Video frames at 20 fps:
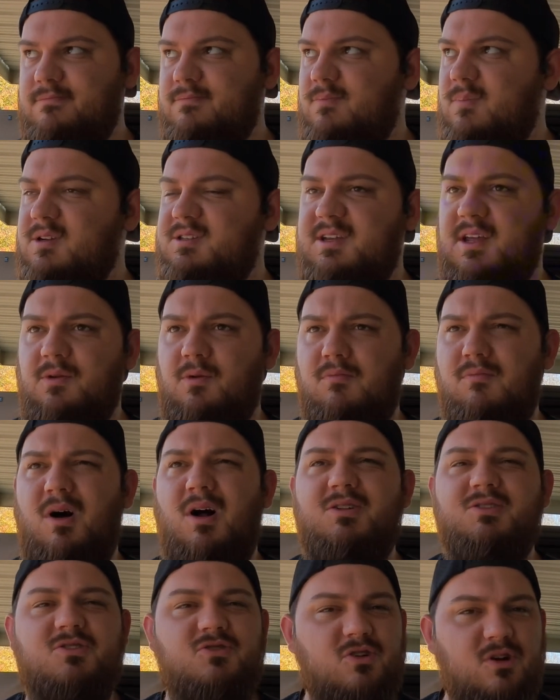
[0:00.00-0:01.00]
what's the other one?
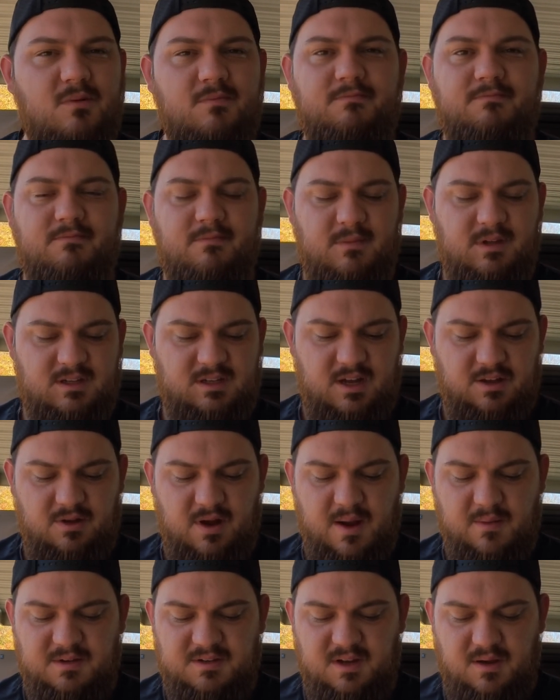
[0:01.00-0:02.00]
Monstrum is another
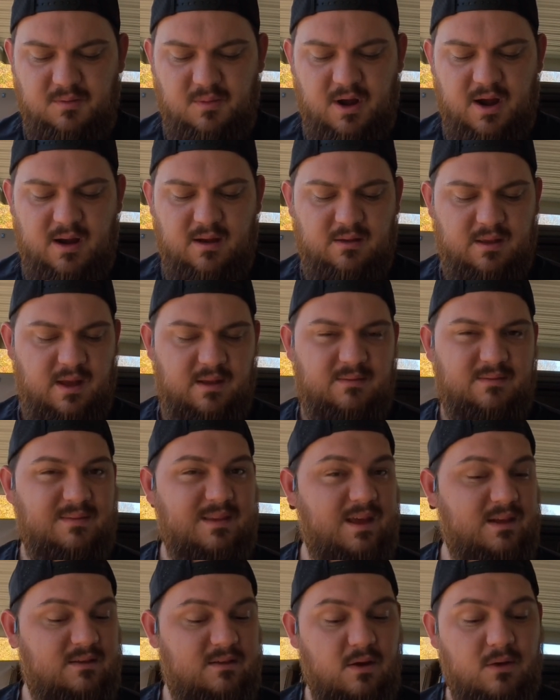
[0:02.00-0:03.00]
Amazon brand
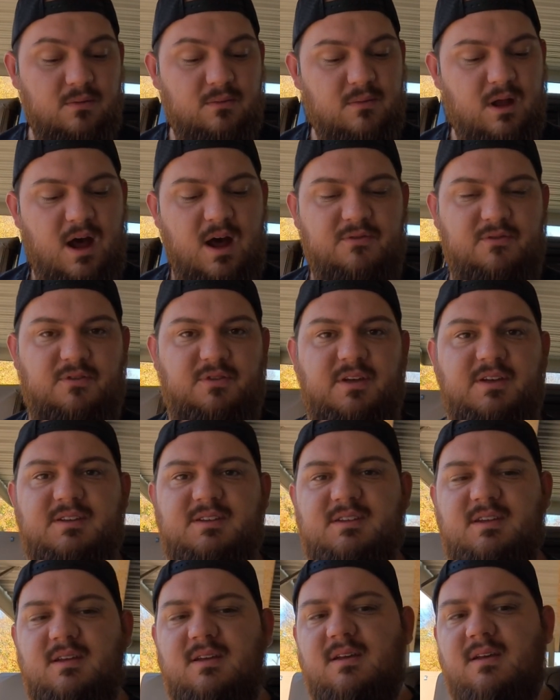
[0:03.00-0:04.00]
that don't offer
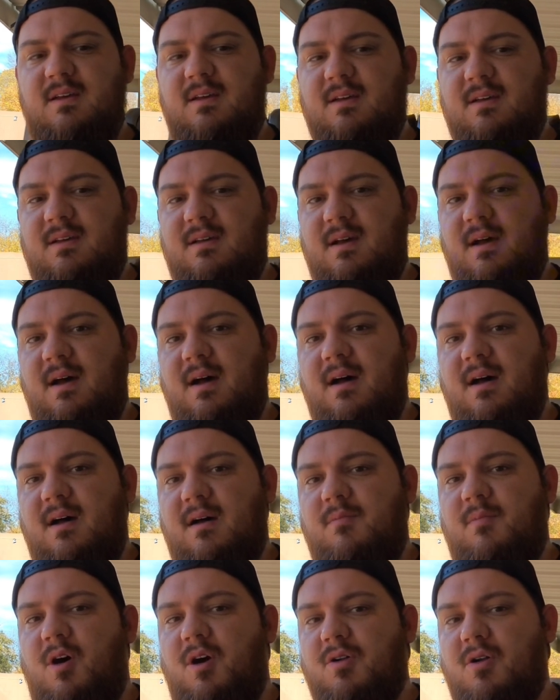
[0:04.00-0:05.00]
this
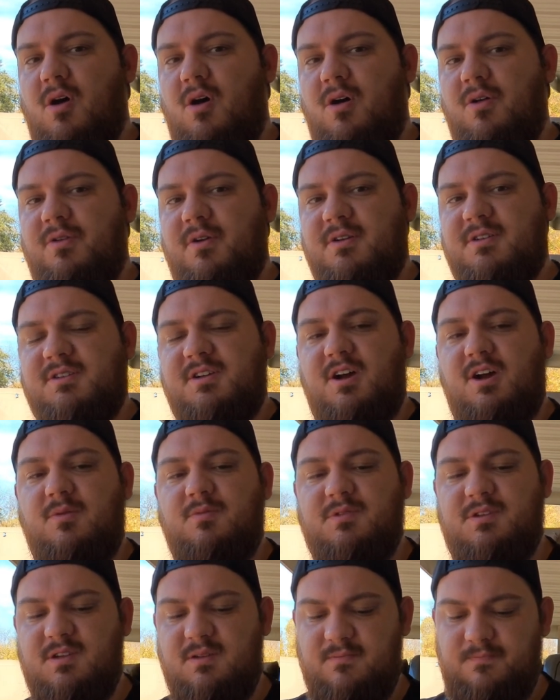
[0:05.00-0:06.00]
on all their
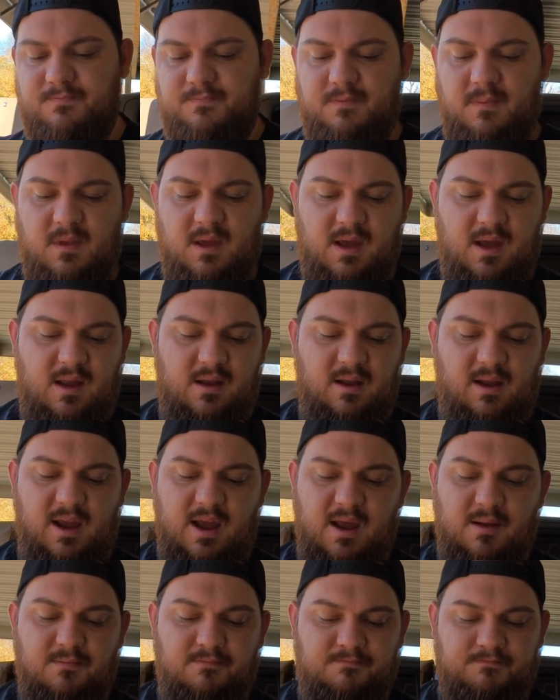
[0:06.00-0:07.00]
scopes. And
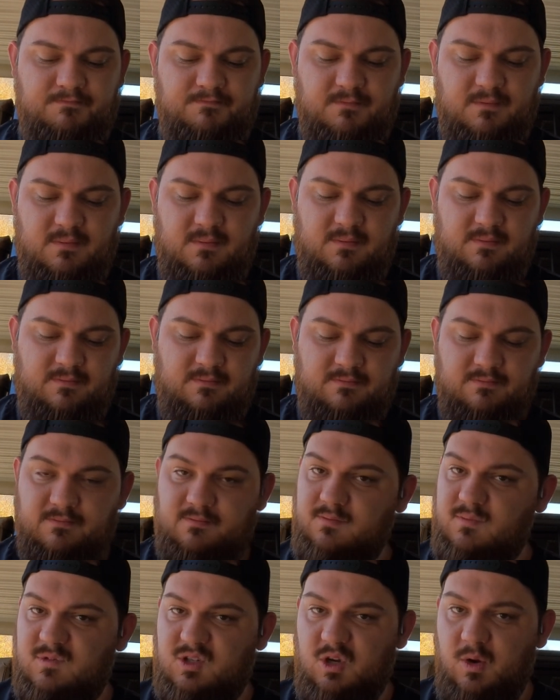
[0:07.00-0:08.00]
again,
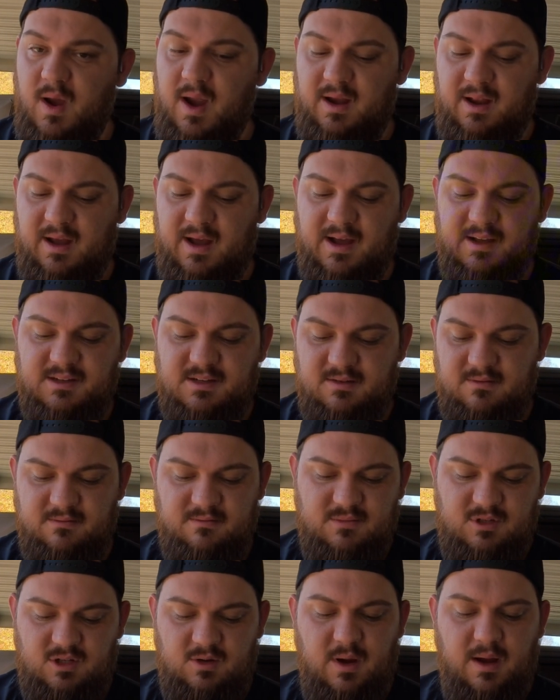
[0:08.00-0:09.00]
280 guys,
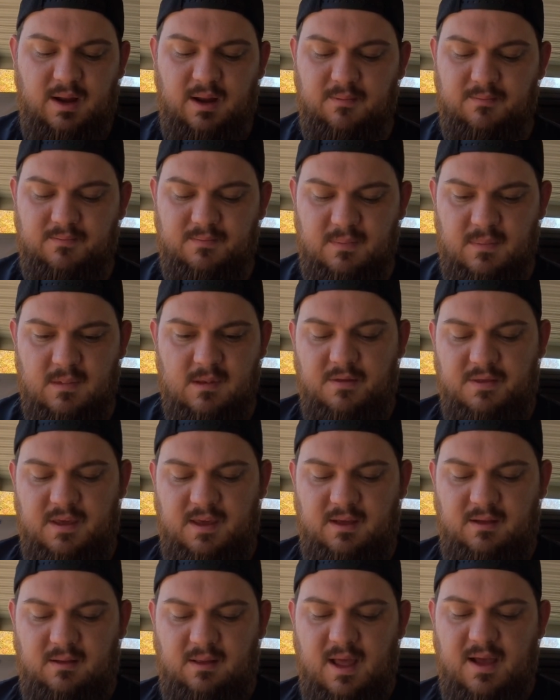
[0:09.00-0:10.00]
280.
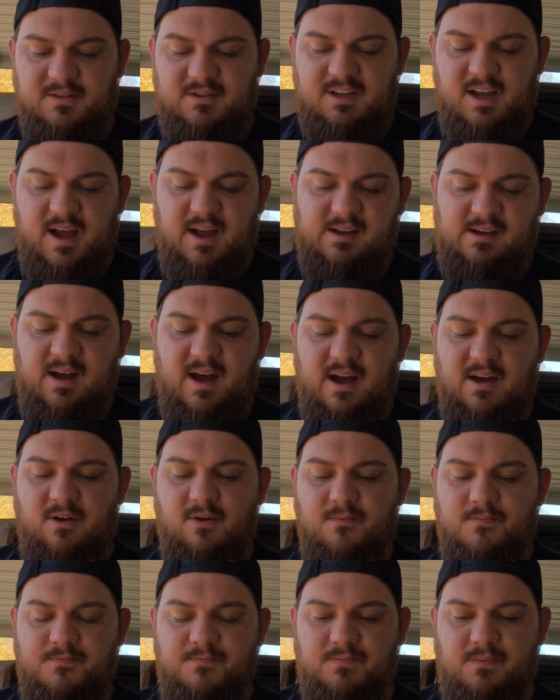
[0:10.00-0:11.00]
The left side
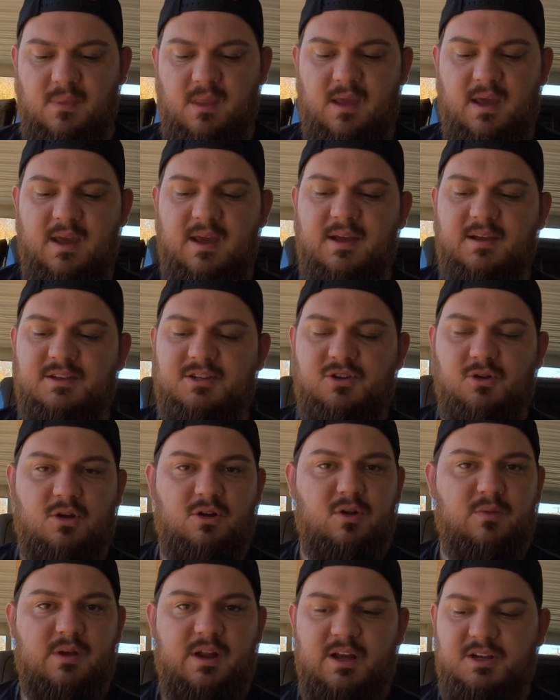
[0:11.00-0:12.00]
dial is your
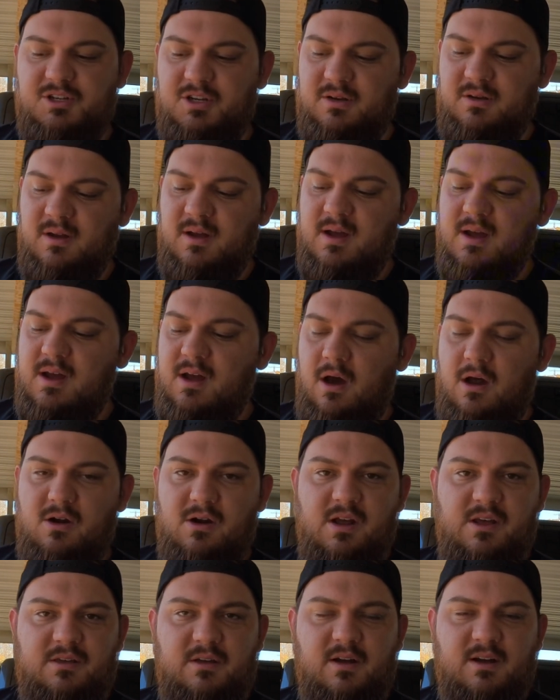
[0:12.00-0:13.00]
illumination.
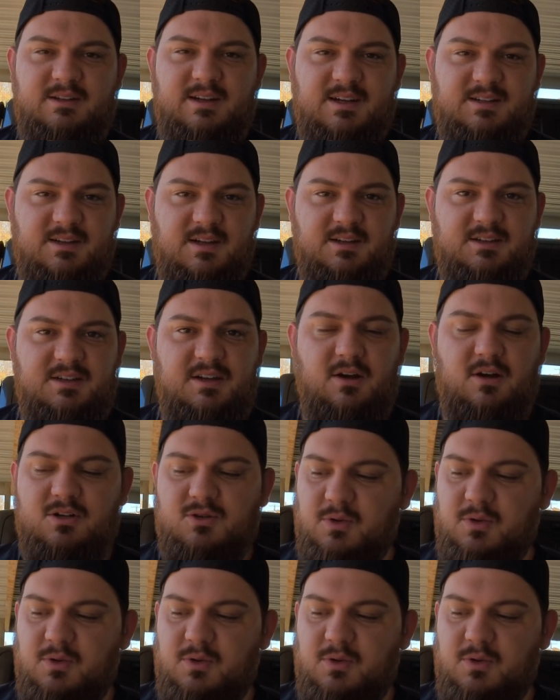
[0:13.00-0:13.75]
Underneath here, it takes a CR